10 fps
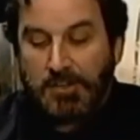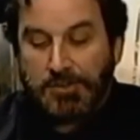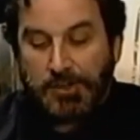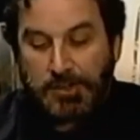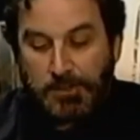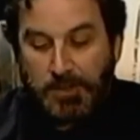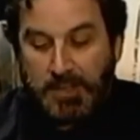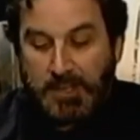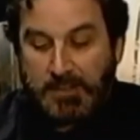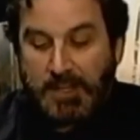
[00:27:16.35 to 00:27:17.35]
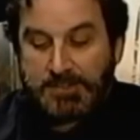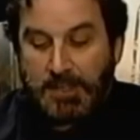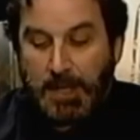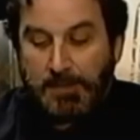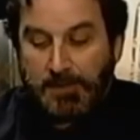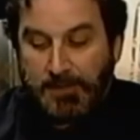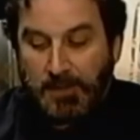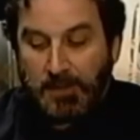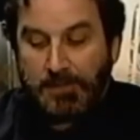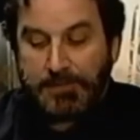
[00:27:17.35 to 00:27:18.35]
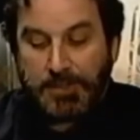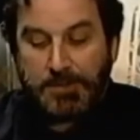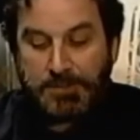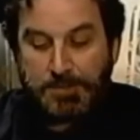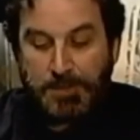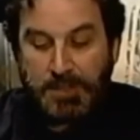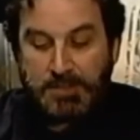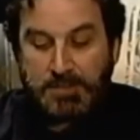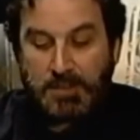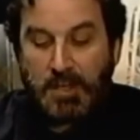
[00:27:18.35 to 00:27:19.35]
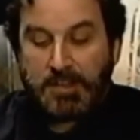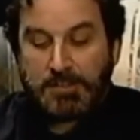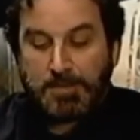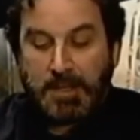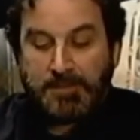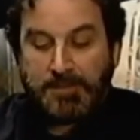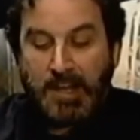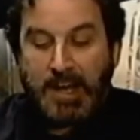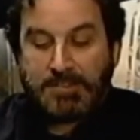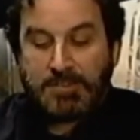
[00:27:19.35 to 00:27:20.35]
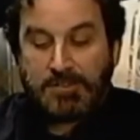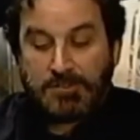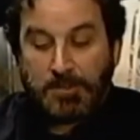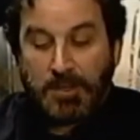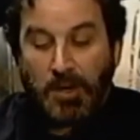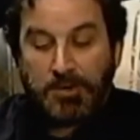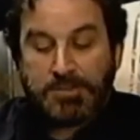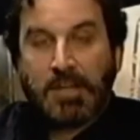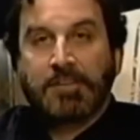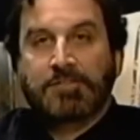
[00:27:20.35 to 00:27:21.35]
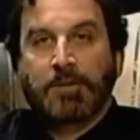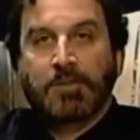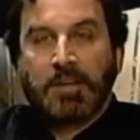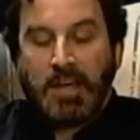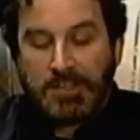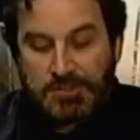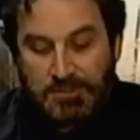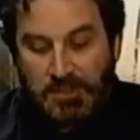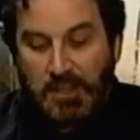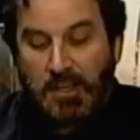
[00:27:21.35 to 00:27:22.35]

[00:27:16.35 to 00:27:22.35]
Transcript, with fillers: During your 28 days in Amityville, did you experience unexplained flies and disturbing odors on several occasions?